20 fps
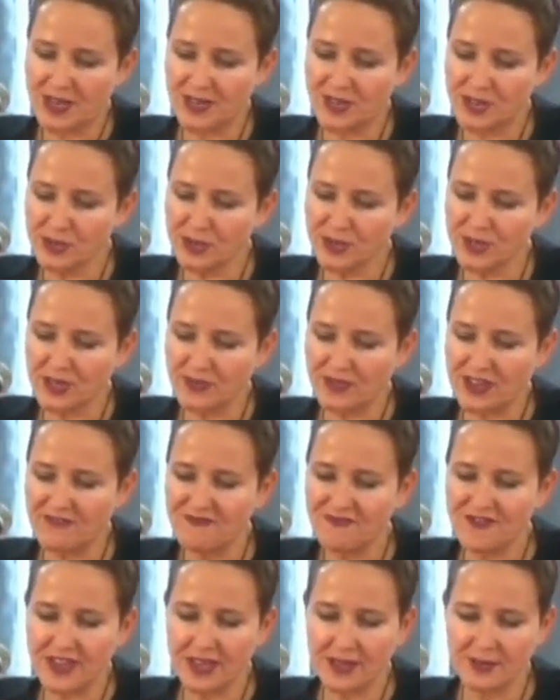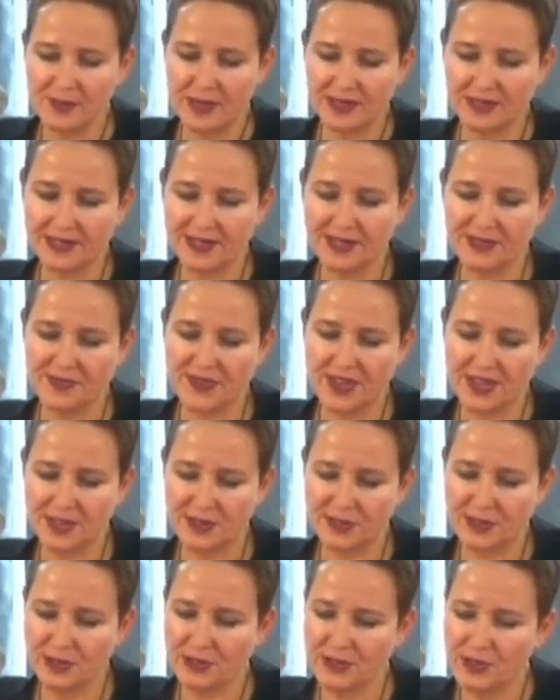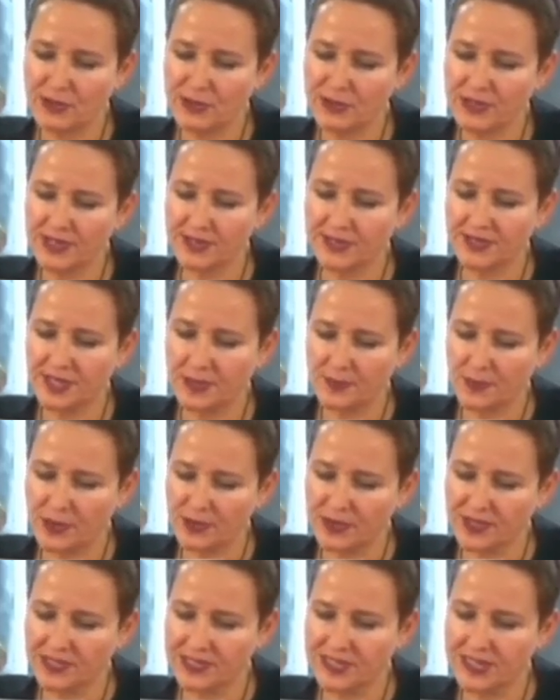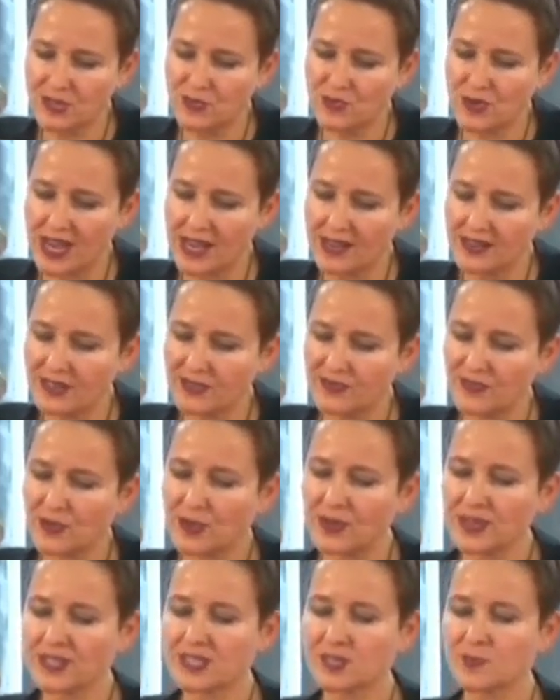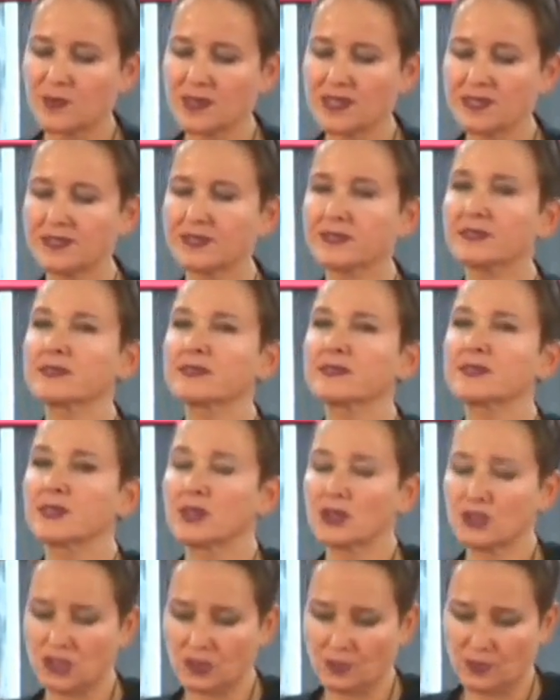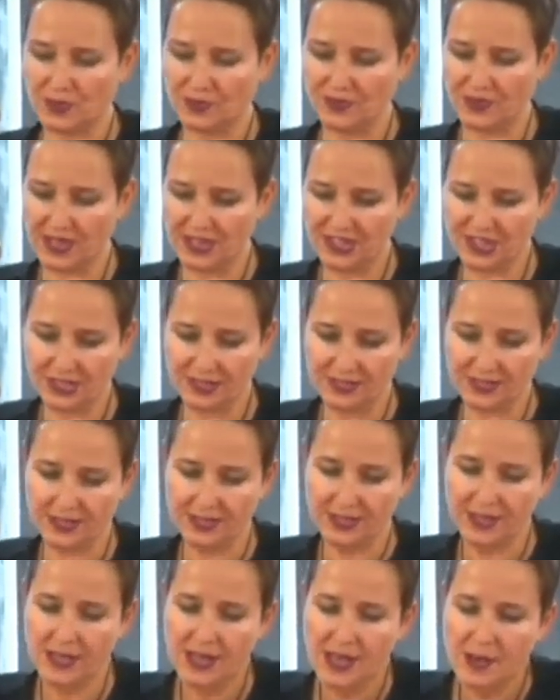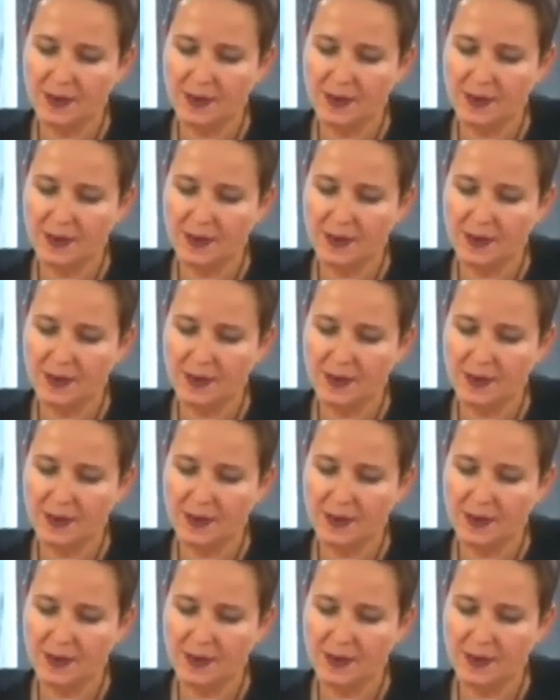made use of, and vehemently defended not only in supposedly creative or explicitly social professions,